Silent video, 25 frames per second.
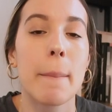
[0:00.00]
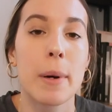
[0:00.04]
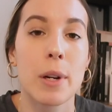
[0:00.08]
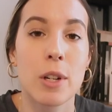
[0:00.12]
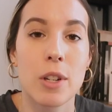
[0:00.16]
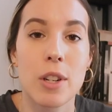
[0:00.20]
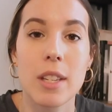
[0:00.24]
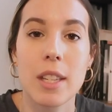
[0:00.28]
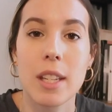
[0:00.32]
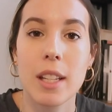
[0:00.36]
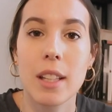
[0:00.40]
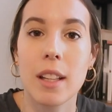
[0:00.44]

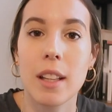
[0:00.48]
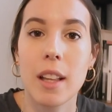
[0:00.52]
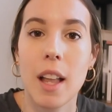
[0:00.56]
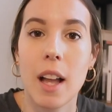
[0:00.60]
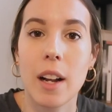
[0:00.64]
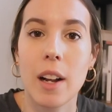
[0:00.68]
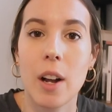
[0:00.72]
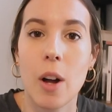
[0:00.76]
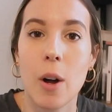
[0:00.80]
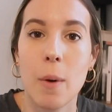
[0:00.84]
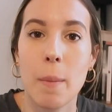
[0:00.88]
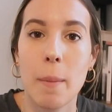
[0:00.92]
purchasing the
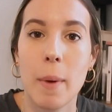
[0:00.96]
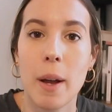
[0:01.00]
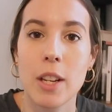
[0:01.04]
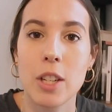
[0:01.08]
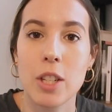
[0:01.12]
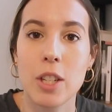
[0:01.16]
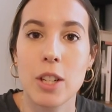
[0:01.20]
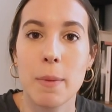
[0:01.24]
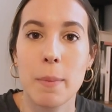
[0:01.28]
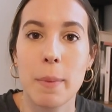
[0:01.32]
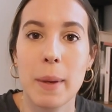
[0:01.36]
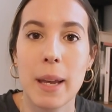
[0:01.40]
Lancome
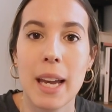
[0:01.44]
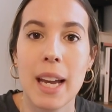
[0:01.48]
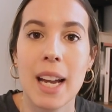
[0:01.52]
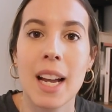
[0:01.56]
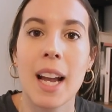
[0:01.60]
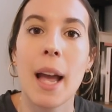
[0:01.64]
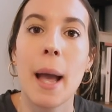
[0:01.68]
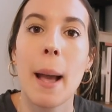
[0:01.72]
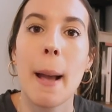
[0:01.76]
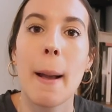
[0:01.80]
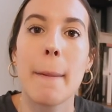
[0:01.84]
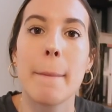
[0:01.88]
Monster
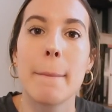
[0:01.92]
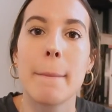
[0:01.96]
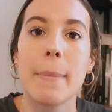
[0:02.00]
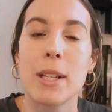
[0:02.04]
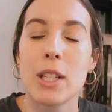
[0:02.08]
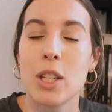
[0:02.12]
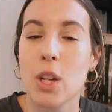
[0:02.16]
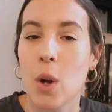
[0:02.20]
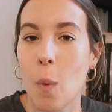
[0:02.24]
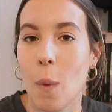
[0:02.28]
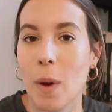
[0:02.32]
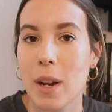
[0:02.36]
Big
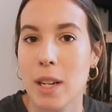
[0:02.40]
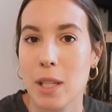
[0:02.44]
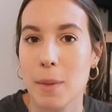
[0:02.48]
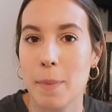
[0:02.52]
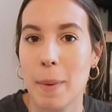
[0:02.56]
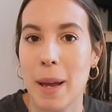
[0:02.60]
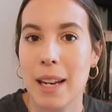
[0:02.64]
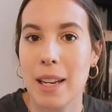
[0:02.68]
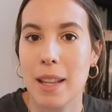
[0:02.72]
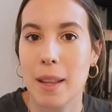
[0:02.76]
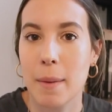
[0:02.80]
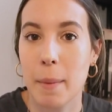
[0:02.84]
but don't want to
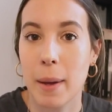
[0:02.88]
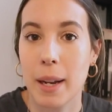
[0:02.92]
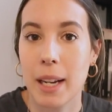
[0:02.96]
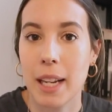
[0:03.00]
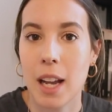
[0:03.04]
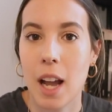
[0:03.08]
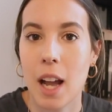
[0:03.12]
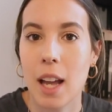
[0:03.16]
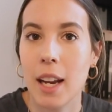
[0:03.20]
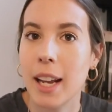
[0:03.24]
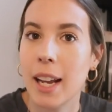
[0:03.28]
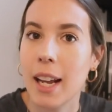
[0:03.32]
spend the
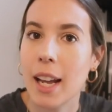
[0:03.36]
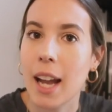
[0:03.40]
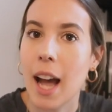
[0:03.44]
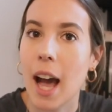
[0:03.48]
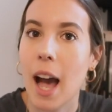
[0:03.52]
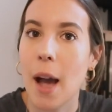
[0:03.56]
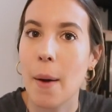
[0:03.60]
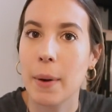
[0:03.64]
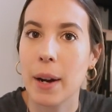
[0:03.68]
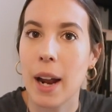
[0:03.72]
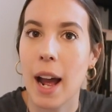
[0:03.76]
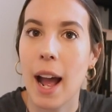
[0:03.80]
money on it,
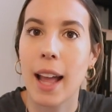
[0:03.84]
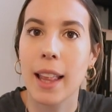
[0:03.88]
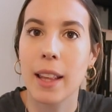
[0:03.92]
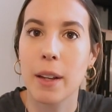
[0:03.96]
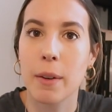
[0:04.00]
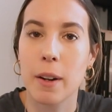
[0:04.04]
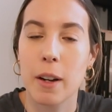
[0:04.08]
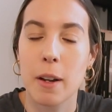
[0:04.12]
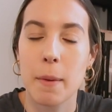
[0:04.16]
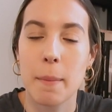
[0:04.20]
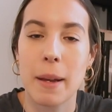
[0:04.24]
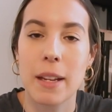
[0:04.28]
I would
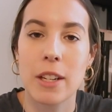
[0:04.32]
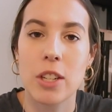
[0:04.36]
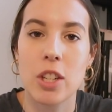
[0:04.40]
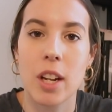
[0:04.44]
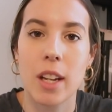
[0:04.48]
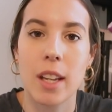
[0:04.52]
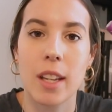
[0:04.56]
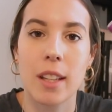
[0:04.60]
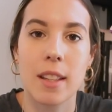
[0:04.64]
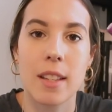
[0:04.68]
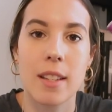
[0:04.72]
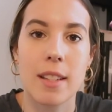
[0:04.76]
highly recommend
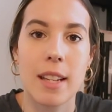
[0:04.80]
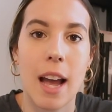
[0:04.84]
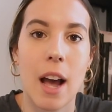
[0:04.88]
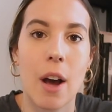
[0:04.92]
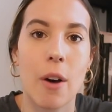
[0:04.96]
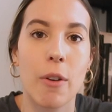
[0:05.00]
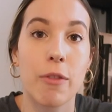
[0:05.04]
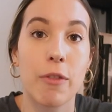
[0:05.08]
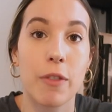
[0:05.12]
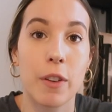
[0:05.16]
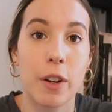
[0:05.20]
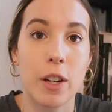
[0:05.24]
checking this
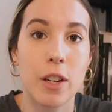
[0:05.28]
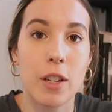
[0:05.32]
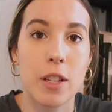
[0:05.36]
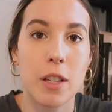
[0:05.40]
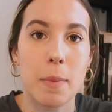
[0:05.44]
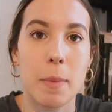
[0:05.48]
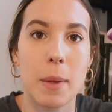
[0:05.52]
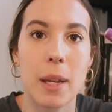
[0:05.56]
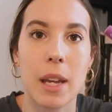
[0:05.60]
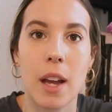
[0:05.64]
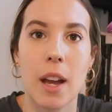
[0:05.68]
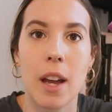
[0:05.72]
out
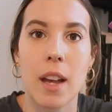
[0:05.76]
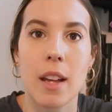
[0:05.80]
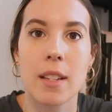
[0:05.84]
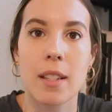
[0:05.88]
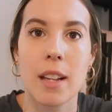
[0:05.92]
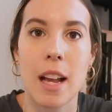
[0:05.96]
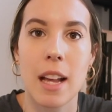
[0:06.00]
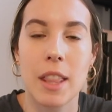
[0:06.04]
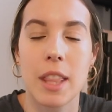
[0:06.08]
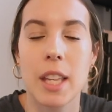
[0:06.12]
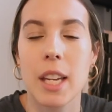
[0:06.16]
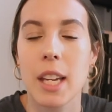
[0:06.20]
first
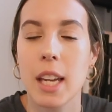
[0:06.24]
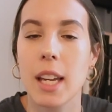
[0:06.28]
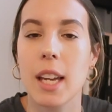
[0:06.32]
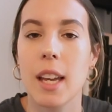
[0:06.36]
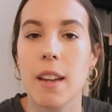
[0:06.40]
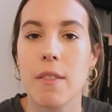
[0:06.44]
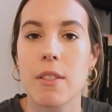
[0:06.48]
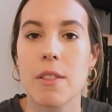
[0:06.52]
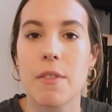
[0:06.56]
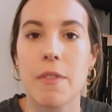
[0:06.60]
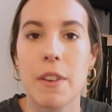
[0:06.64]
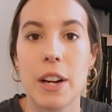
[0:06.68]
because I think it
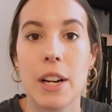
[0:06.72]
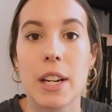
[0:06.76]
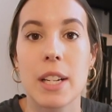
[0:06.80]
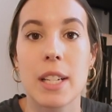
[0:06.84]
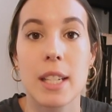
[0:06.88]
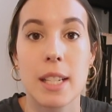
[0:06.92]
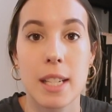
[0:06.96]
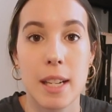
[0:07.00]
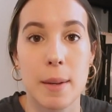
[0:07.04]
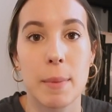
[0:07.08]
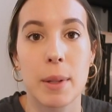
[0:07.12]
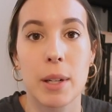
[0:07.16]
gives a very
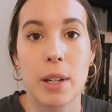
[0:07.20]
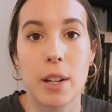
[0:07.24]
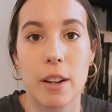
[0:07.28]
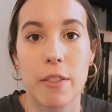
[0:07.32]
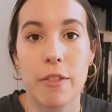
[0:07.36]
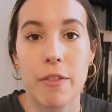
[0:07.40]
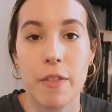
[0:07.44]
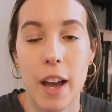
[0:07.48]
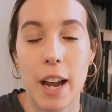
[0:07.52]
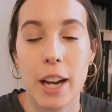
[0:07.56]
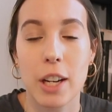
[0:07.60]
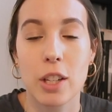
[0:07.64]
similar
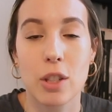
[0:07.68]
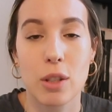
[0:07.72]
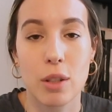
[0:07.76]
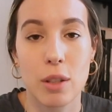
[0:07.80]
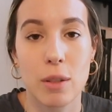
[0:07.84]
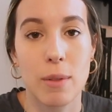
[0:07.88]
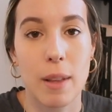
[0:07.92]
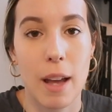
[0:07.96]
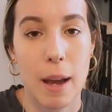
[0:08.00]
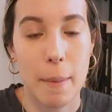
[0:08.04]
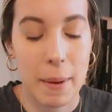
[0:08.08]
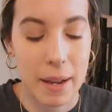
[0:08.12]
effect
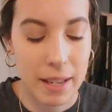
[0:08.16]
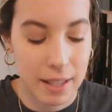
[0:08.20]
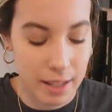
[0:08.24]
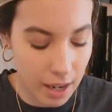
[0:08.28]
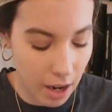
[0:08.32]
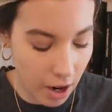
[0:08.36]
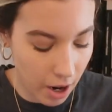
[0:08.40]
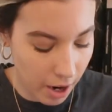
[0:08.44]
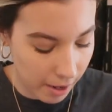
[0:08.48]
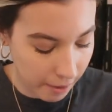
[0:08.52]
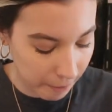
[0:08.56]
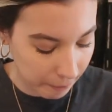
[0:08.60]
to that
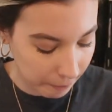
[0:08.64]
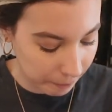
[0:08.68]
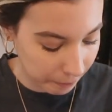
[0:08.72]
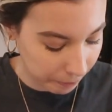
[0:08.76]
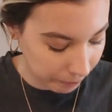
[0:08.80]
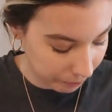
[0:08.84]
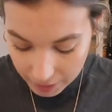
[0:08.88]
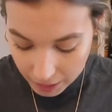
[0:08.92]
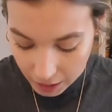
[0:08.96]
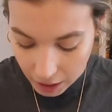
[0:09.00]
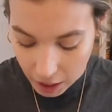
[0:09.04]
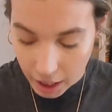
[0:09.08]
mascara.
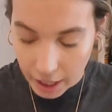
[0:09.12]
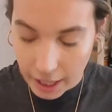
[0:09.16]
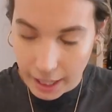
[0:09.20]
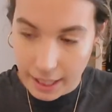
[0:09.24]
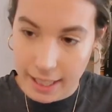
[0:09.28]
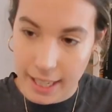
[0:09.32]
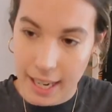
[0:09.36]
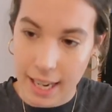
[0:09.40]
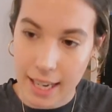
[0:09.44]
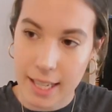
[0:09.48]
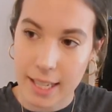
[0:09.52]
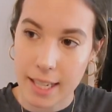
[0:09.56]

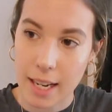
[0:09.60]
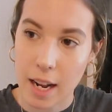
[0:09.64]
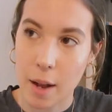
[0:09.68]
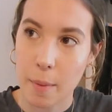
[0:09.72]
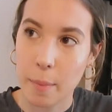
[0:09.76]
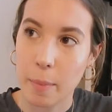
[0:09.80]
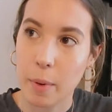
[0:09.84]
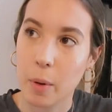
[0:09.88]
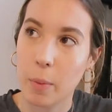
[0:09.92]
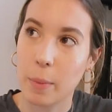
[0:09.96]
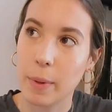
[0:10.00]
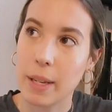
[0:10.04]
Alright, next
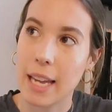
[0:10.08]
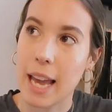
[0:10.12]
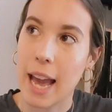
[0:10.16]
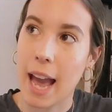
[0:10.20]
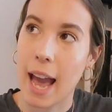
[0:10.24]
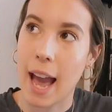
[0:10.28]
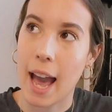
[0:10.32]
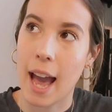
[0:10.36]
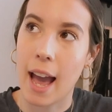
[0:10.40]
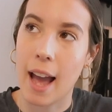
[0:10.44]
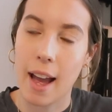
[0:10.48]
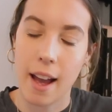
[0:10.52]
up we
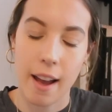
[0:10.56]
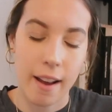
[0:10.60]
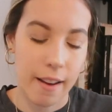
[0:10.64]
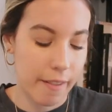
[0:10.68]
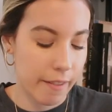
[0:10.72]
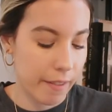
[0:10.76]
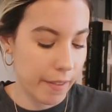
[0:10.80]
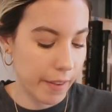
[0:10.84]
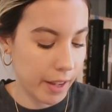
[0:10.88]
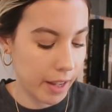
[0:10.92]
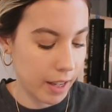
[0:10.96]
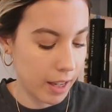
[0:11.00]

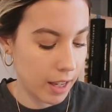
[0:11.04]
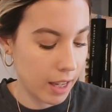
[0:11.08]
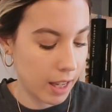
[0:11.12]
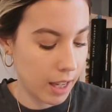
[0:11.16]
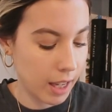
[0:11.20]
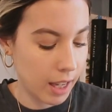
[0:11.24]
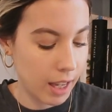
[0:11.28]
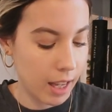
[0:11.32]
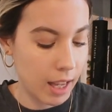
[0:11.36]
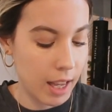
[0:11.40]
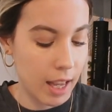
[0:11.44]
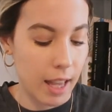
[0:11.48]
have,
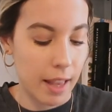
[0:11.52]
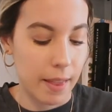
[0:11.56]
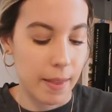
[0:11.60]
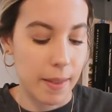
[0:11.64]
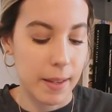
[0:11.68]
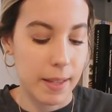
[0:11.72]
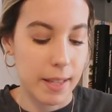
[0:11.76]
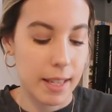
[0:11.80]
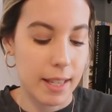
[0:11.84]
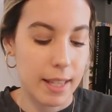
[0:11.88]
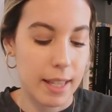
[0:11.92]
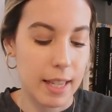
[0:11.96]

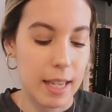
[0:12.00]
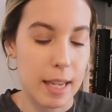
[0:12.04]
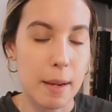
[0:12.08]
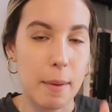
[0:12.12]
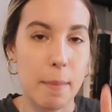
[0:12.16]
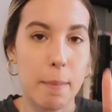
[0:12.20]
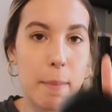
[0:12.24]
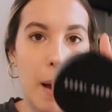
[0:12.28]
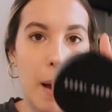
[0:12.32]
this is the